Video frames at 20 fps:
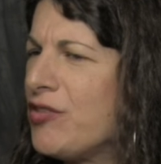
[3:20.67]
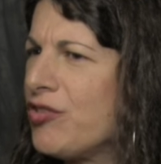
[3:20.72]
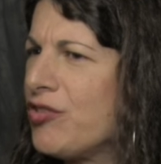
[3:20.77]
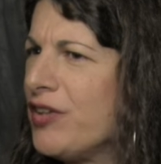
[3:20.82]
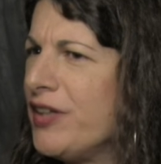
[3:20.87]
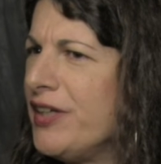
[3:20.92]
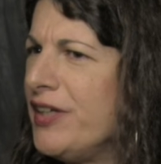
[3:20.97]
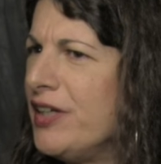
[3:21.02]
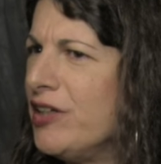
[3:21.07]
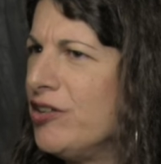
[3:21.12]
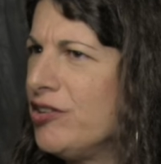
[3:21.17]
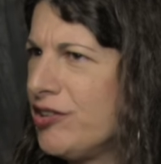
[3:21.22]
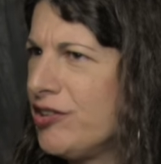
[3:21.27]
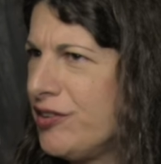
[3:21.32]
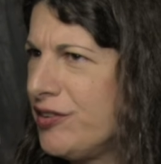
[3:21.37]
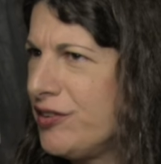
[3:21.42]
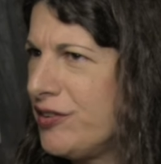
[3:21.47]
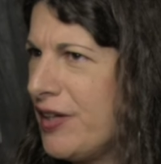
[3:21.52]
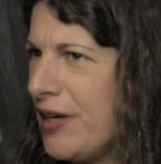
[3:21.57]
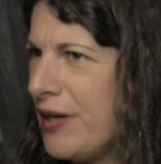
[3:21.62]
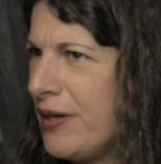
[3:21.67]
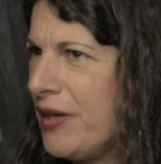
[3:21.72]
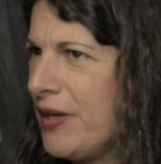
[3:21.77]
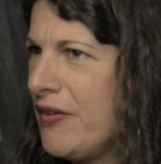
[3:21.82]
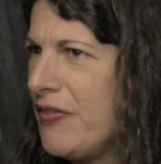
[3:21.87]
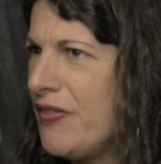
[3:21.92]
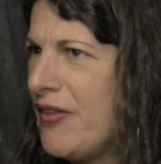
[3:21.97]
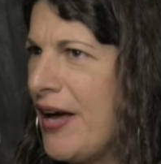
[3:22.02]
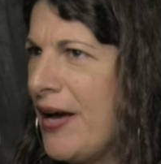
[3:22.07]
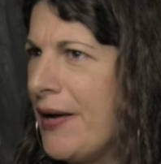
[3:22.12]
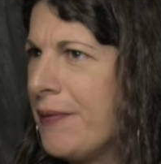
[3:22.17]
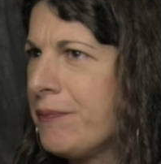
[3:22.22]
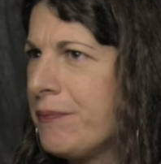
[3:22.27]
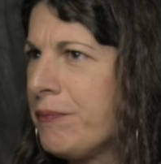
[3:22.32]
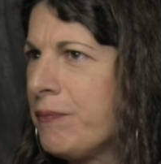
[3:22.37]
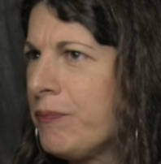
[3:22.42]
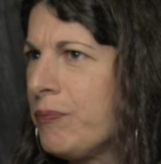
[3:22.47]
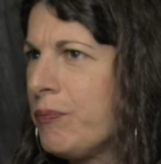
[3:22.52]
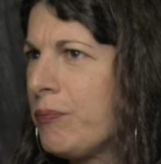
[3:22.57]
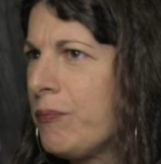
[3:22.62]
really interesting in that
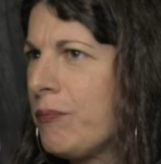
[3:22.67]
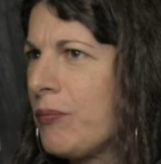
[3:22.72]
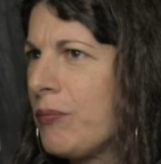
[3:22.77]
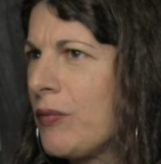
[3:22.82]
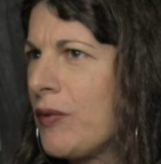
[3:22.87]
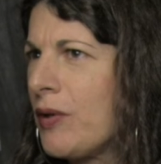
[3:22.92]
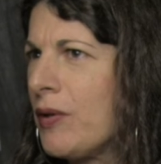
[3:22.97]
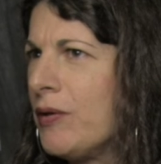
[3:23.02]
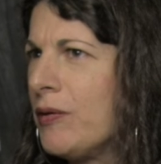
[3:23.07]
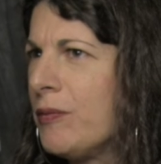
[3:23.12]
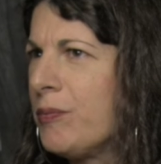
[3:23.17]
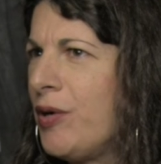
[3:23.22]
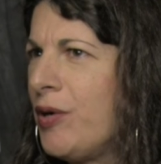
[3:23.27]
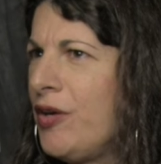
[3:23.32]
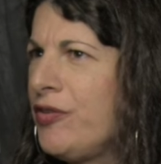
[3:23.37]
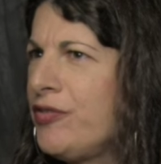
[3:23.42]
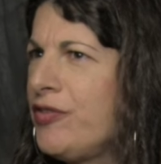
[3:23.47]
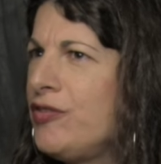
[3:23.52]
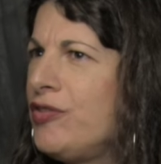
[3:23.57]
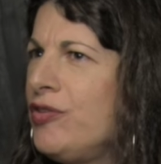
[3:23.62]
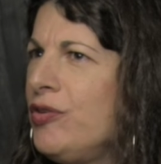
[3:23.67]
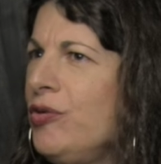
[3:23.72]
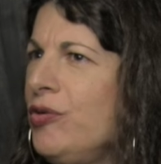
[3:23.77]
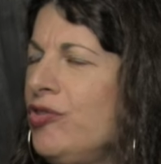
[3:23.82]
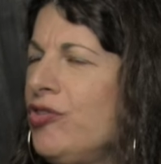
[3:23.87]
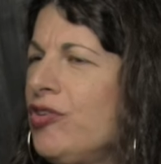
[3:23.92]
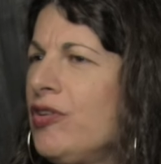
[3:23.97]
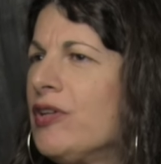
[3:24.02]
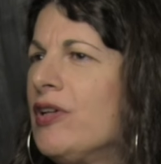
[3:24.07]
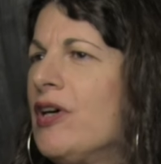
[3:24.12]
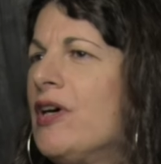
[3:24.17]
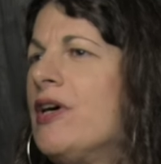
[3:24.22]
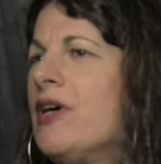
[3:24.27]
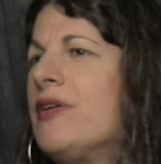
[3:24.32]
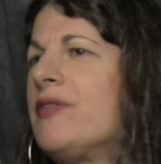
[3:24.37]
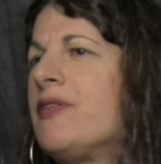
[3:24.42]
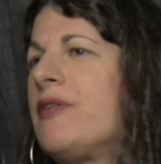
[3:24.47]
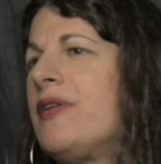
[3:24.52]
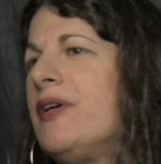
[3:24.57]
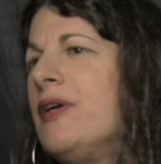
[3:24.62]
prostitution
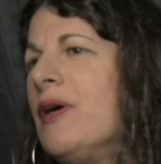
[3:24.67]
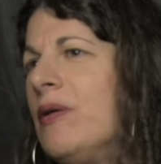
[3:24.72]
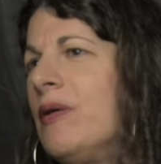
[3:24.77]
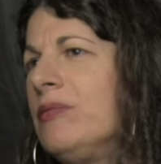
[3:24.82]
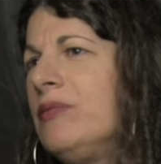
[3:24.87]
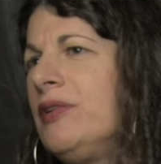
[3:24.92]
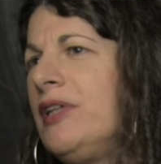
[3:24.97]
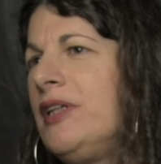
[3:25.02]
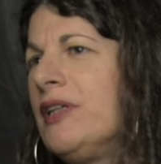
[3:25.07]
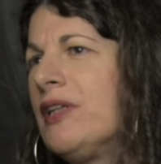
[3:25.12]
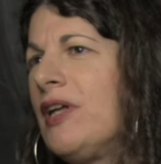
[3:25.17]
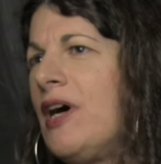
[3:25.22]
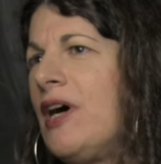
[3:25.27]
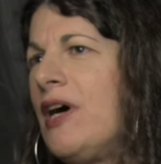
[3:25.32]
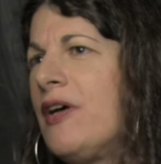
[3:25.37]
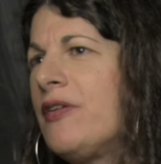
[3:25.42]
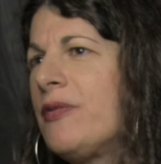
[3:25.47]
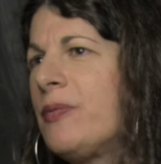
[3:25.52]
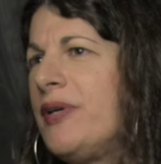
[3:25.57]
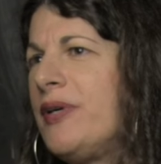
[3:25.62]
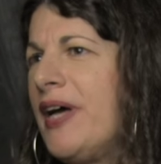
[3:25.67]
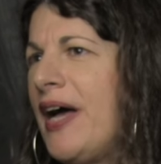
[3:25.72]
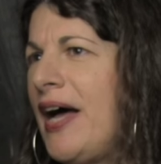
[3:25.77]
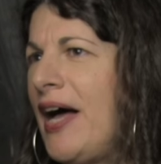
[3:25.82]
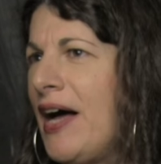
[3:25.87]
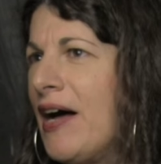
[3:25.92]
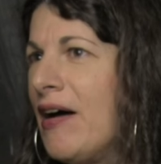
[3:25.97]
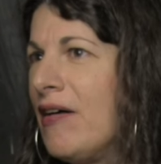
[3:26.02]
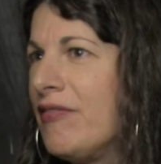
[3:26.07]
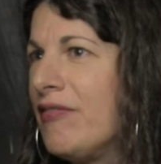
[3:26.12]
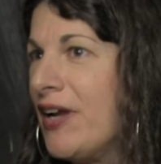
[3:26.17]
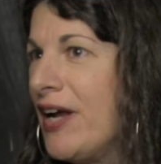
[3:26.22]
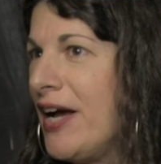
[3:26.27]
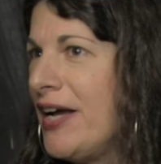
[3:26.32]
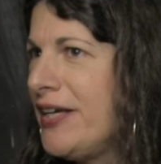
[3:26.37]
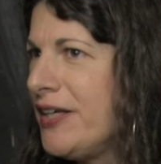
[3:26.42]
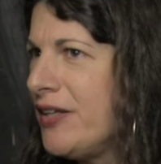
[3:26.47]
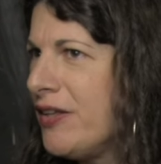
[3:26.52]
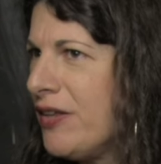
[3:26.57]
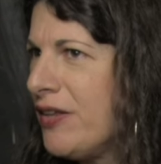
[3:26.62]
laws are the only laws we have that I
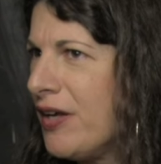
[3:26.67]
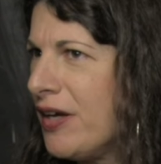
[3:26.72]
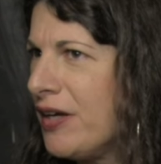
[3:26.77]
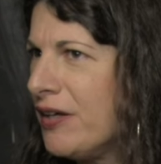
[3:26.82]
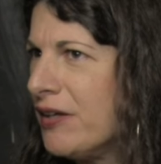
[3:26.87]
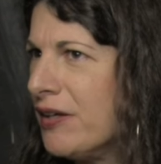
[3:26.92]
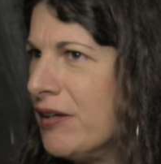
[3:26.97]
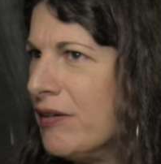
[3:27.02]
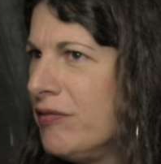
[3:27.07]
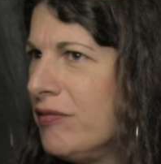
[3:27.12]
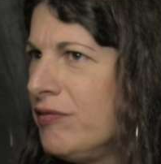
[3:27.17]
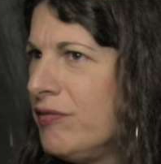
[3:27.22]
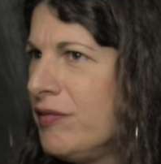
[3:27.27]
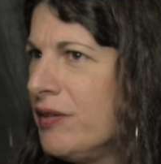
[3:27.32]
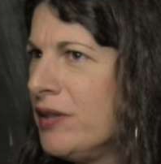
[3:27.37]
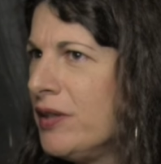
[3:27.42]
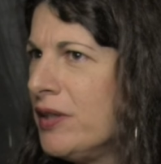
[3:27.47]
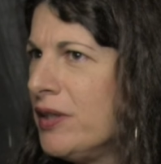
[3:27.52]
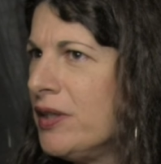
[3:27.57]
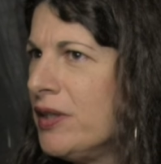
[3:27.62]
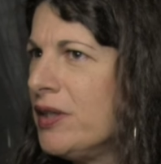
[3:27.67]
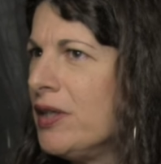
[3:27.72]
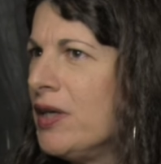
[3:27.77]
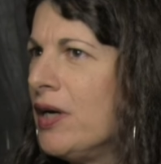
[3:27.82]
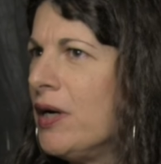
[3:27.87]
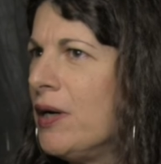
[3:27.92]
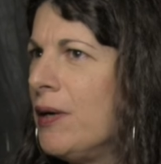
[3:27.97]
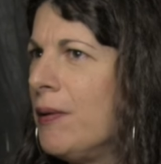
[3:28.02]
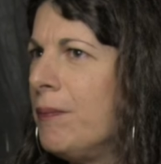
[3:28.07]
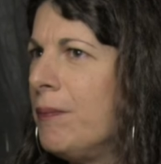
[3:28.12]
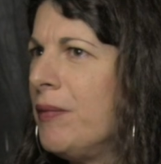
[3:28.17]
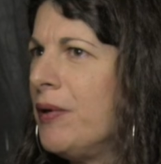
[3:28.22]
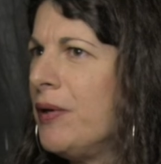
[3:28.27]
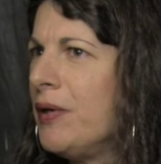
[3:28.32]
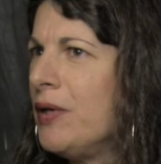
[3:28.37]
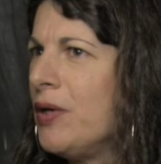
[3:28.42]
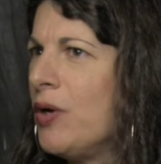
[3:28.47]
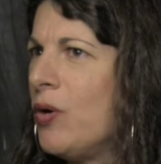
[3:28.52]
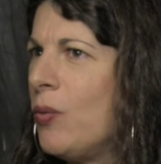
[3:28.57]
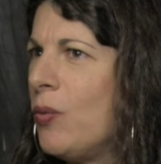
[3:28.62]
can think of
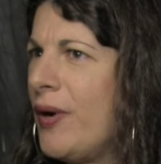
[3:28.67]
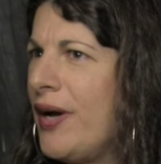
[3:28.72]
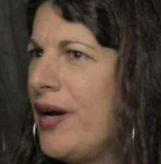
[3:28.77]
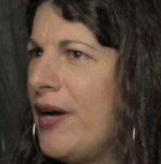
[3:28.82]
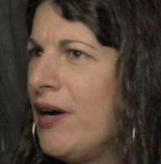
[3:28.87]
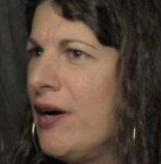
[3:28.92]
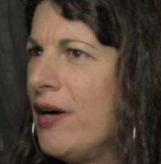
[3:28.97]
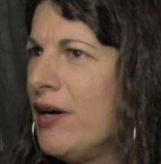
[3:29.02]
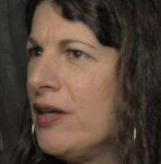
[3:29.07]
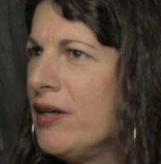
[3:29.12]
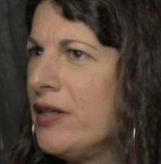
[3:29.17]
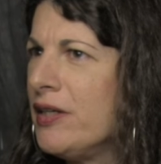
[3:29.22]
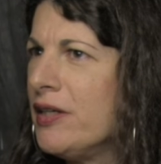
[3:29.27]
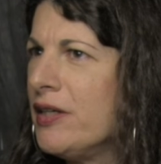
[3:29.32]
where